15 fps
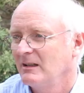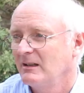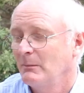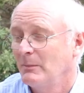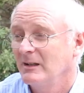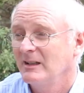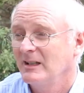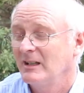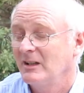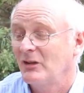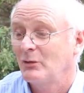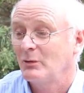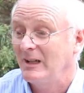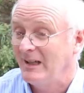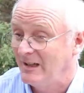The building
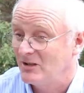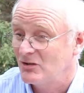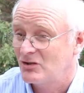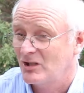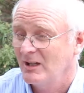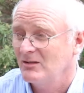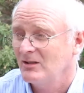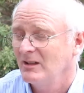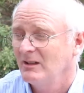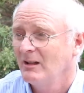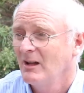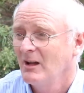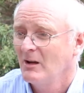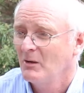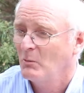industry is changing.
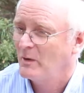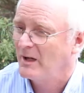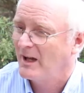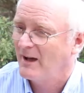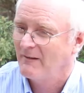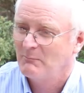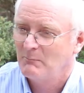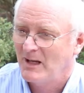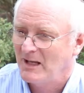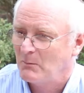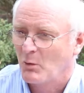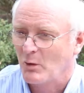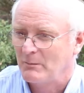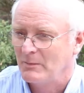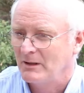We have many
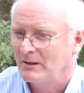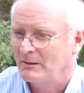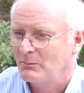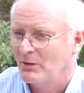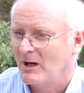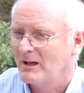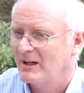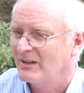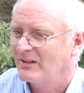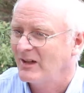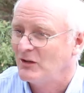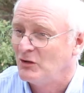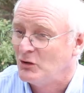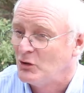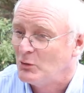more building products
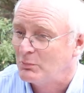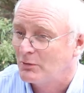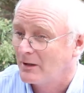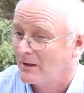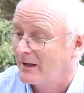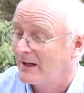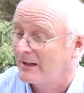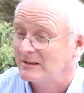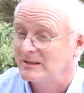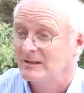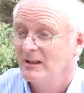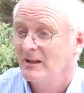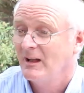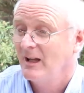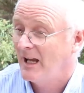and new
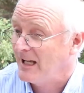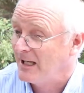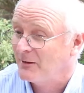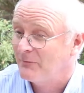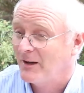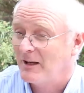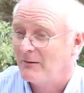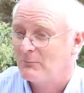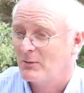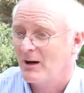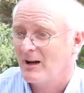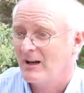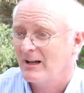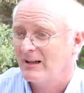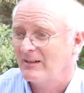products, innovative
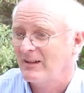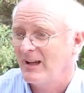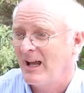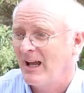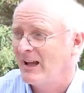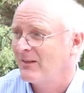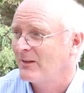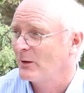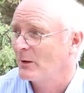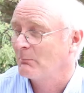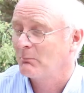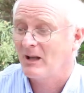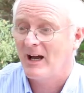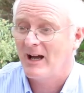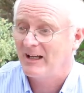products, and they're
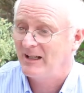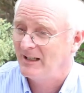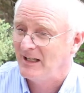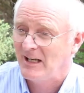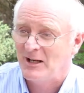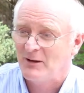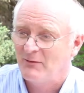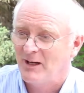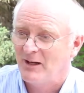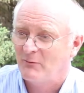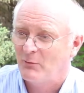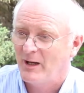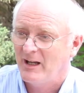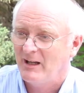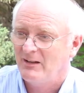applied in innovative
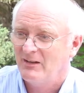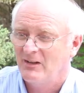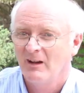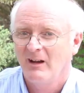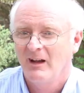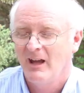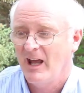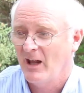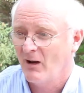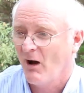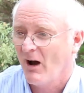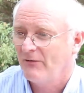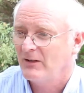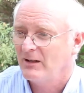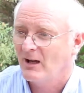ways. And
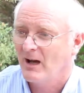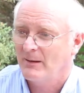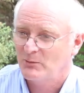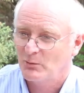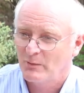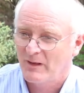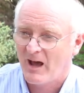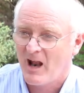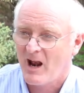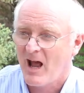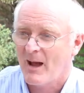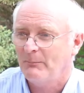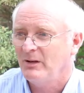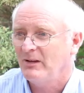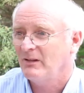oftentimes when that
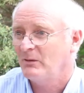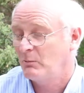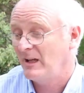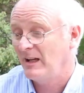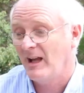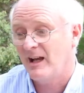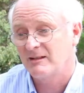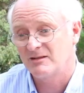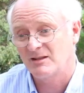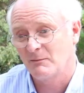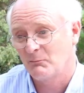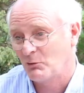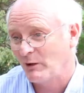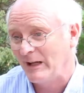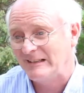happens, we get
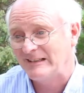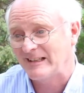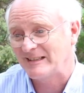some great